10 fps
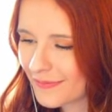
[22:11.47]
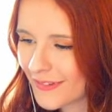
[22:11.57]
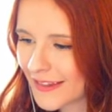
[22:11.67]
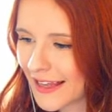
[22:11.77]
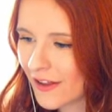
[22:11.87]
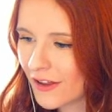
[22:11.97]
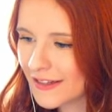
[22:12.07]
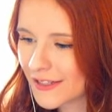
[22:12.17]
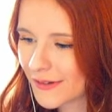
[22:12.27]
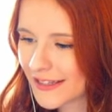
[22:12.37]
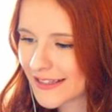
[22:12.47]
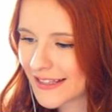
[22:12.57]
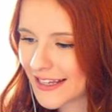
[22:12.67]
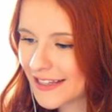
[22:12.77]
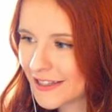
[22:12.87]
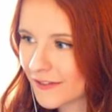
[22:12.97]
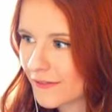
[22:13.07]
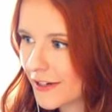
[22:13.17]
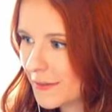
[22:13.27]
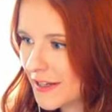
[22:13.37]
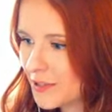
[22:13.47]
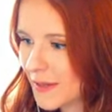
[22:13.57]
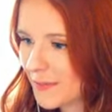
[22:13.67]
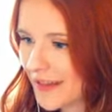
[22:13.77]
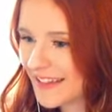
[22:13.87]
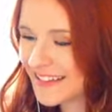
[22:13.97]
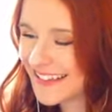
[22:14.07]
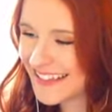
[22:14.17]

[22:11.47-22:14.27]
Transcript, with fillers: That ought to do it. Thank you very much, Pippin.